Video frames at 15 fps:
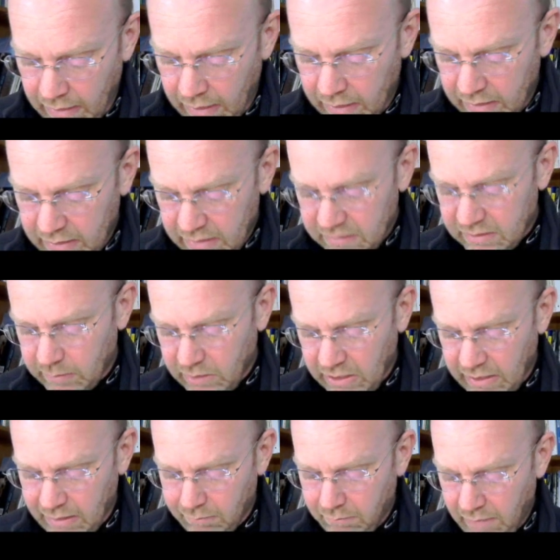And then something
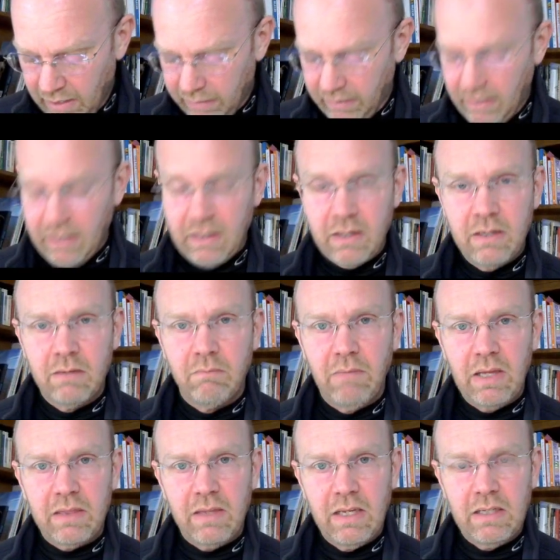like
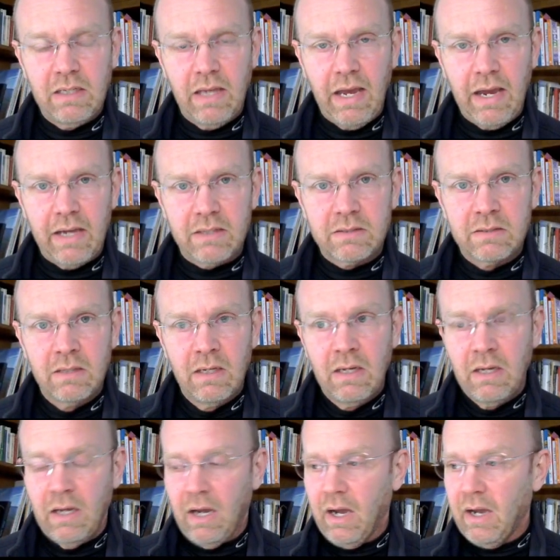methane gas,
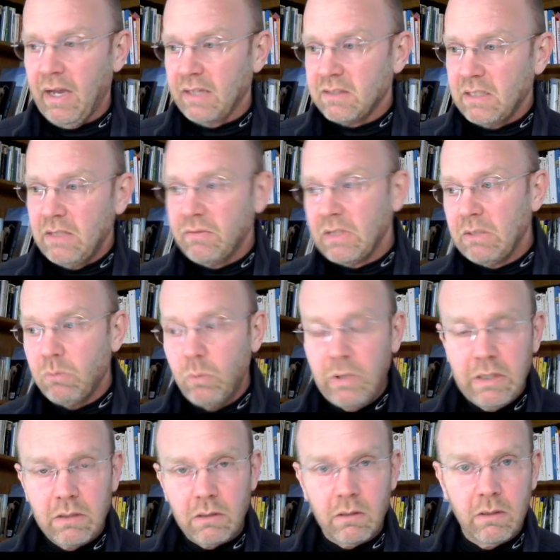has even
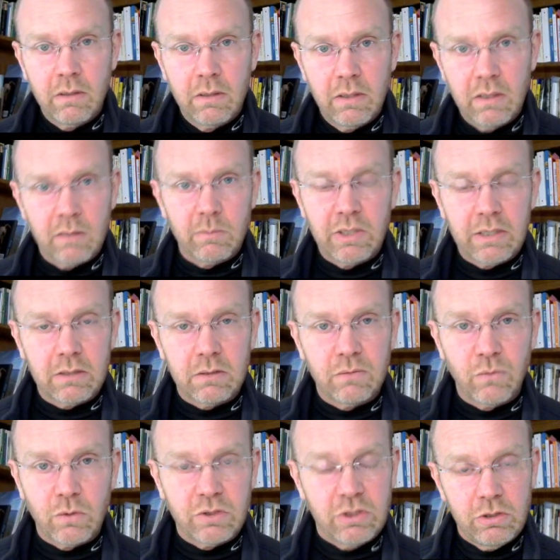weaker intermolecular
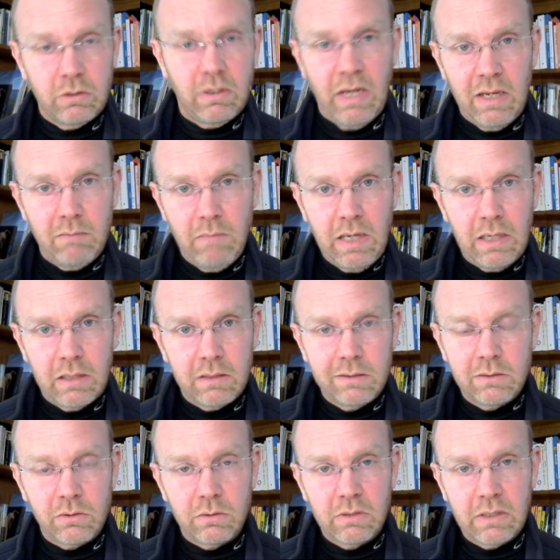forces. You can make it
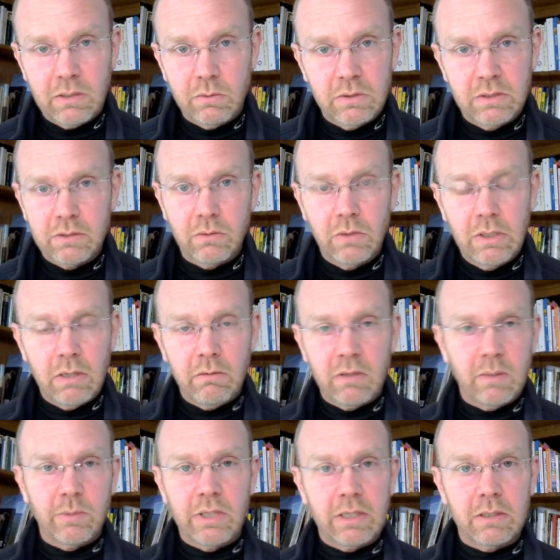into a liquid, so we know
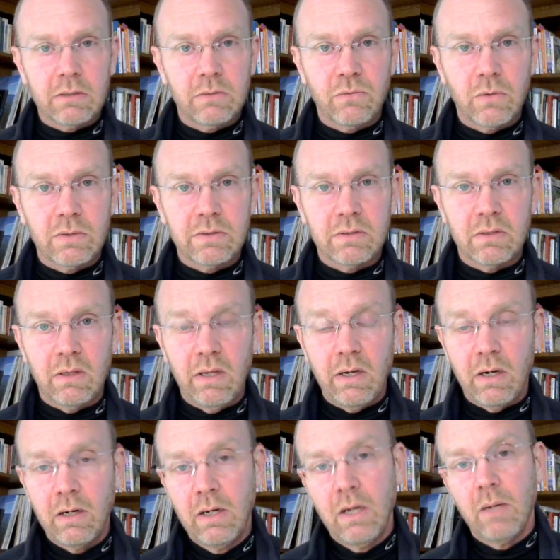intermolecular forces are
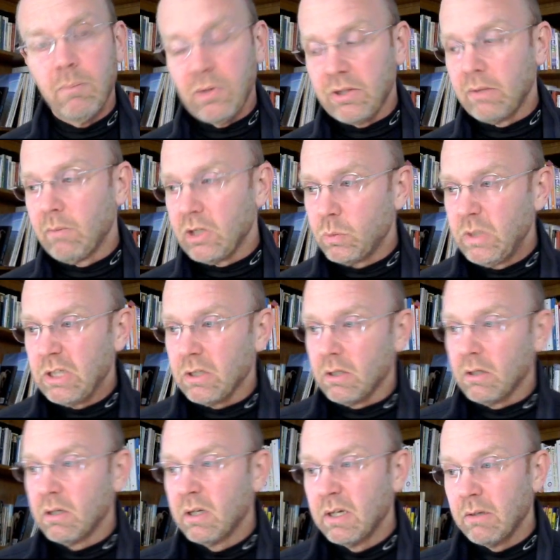there, but they're much
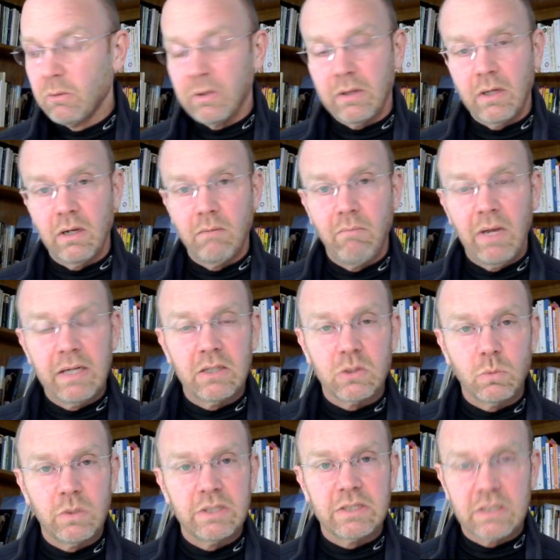weaker with a
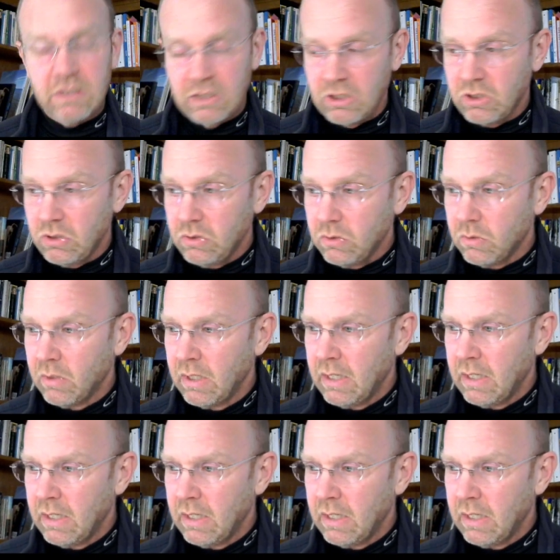-162